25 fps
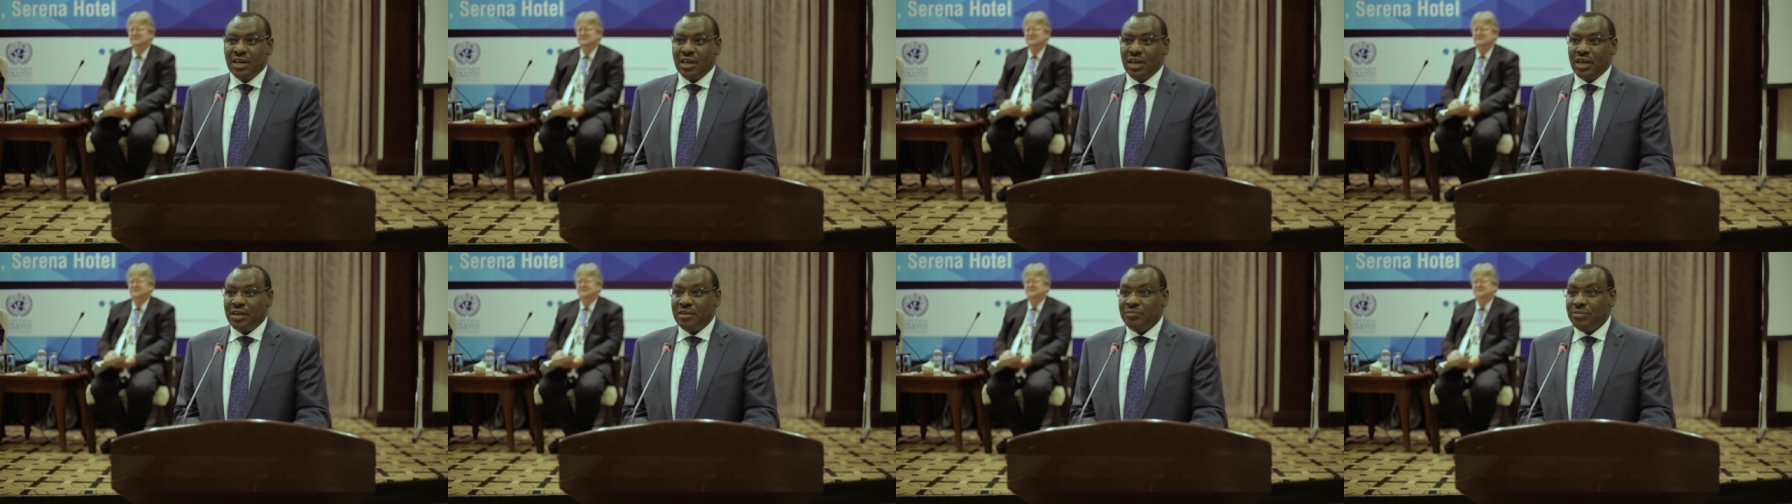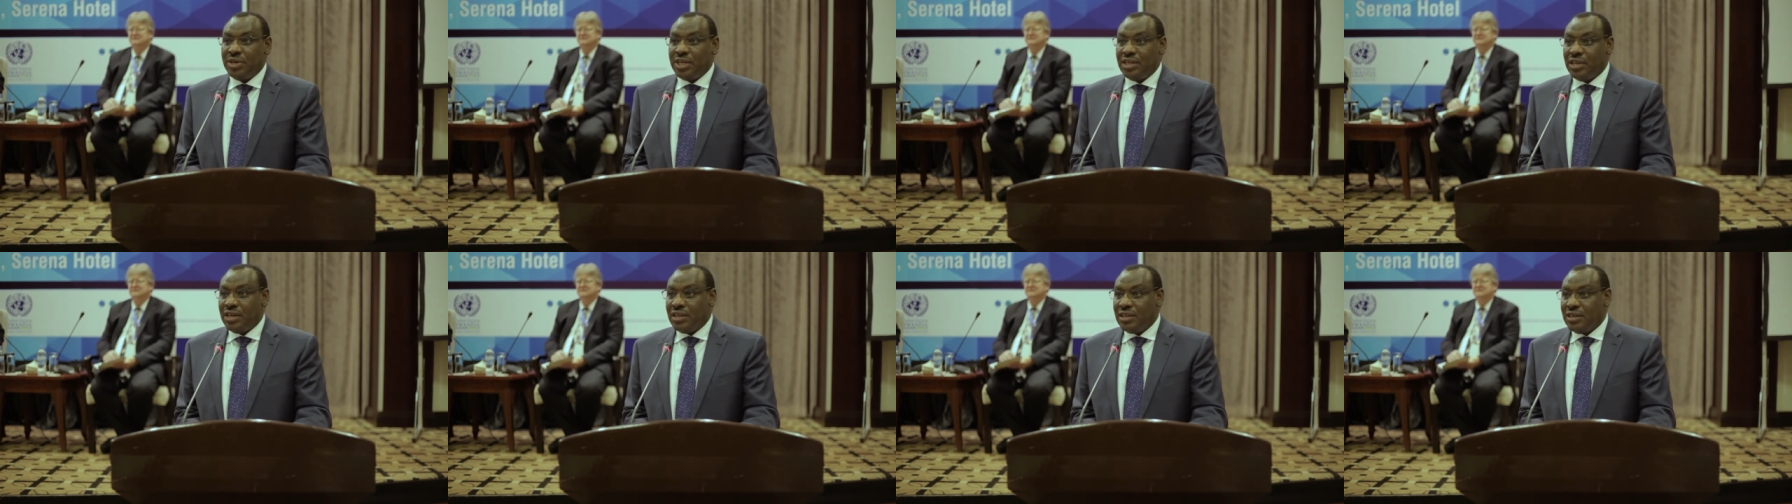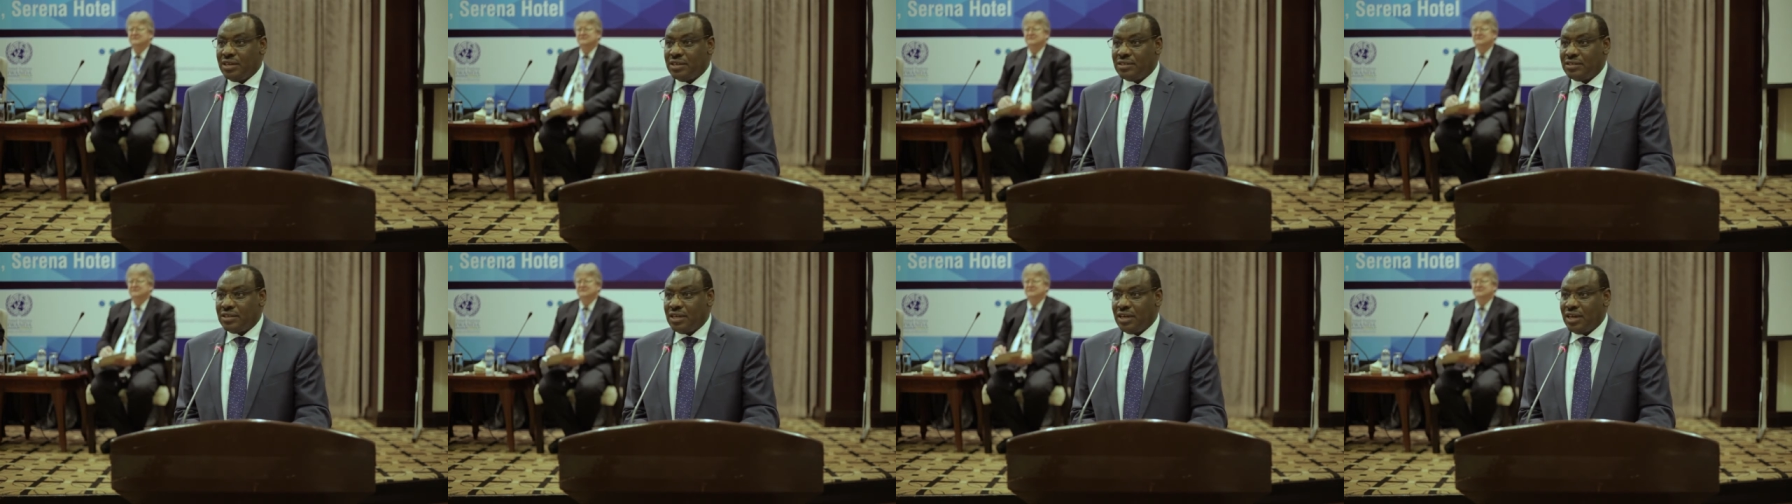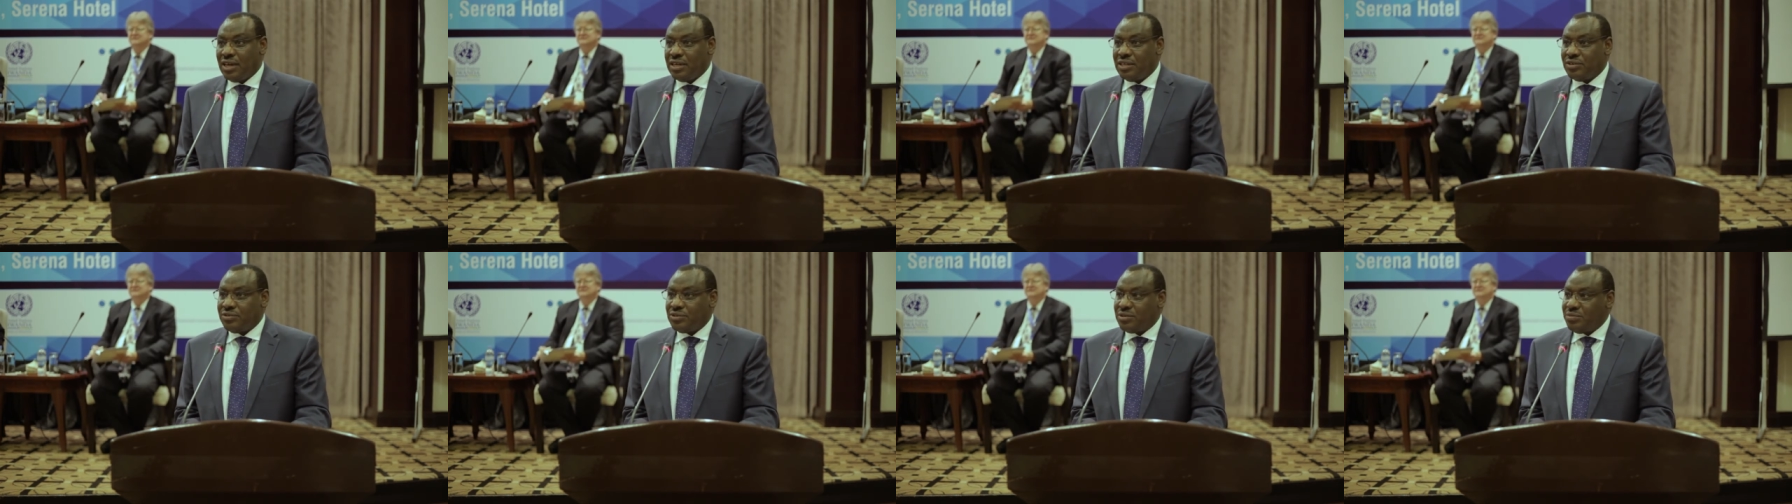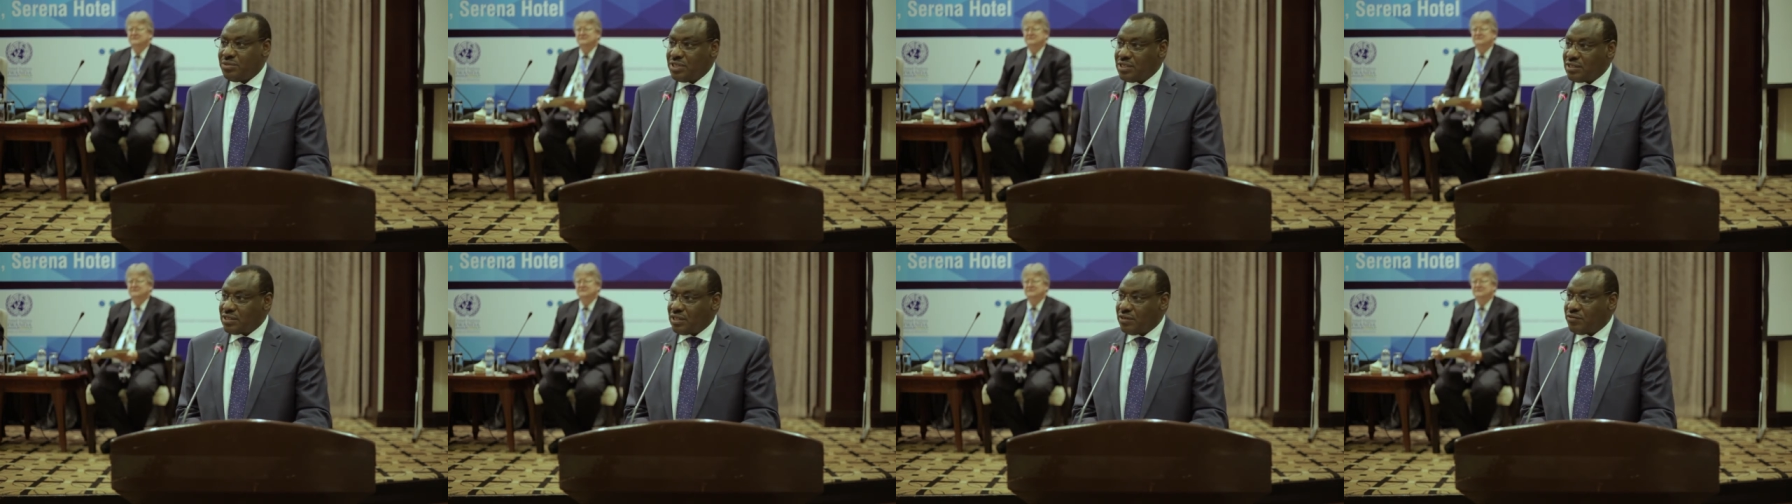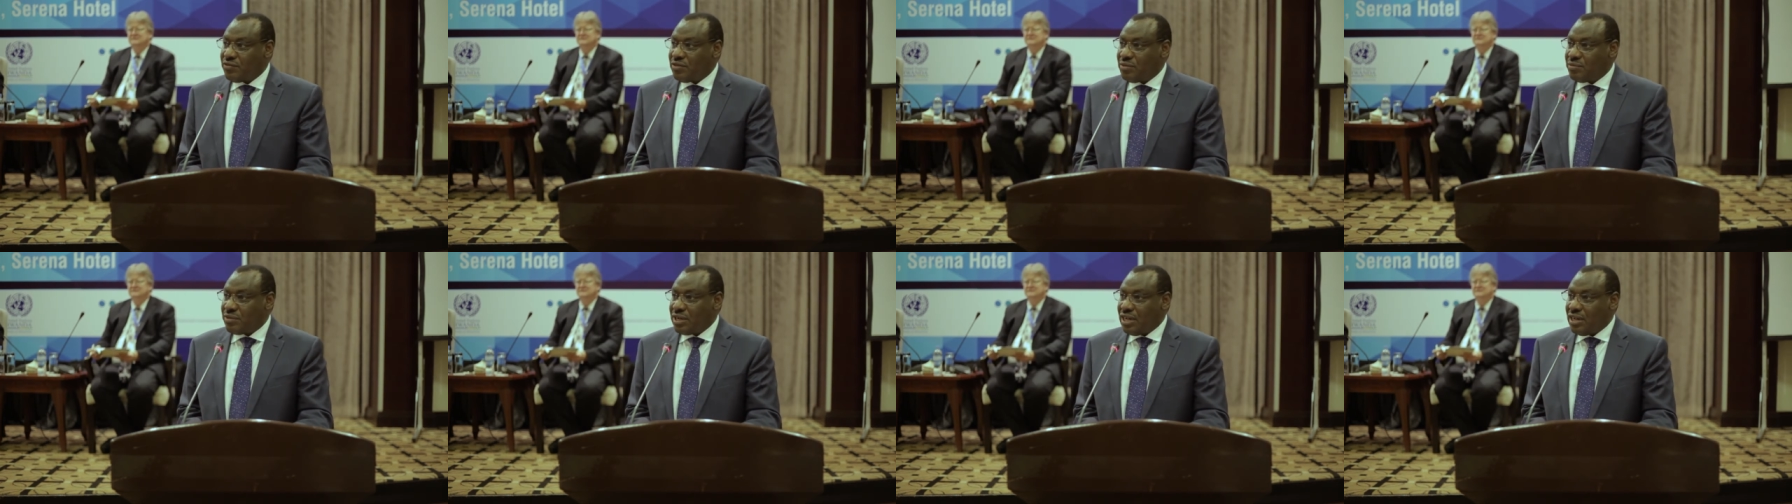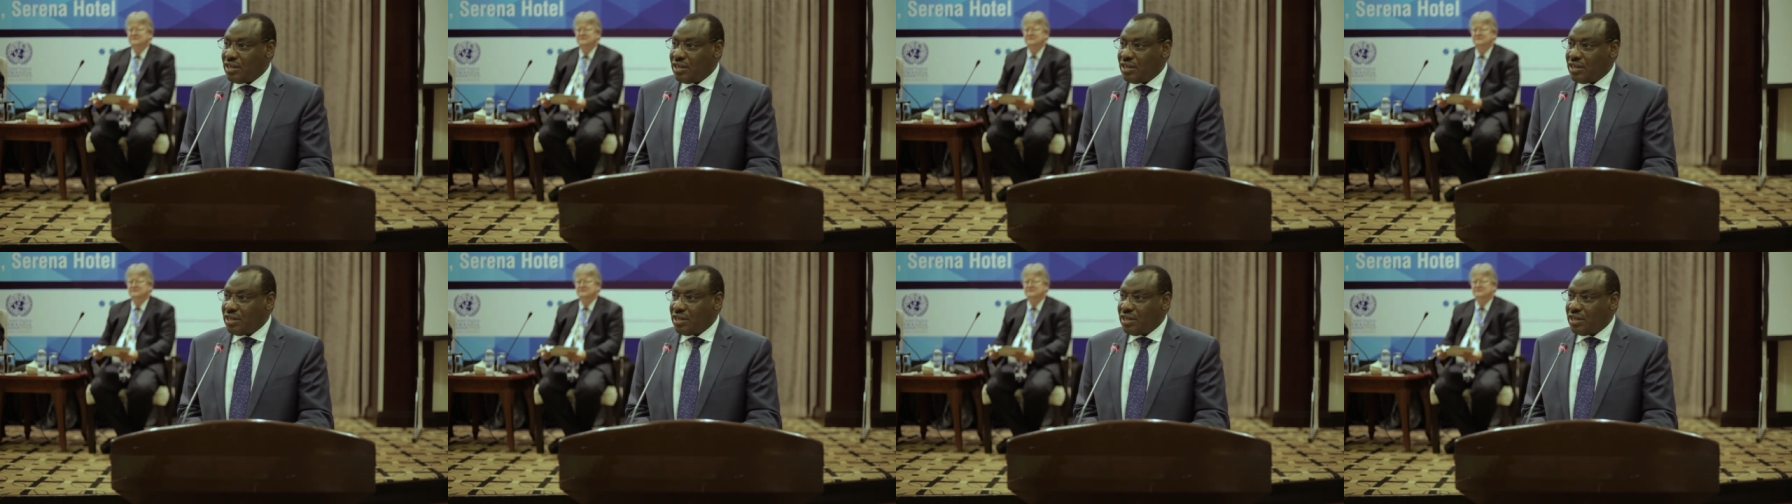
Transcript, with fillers: and many others. I heard there was a minister from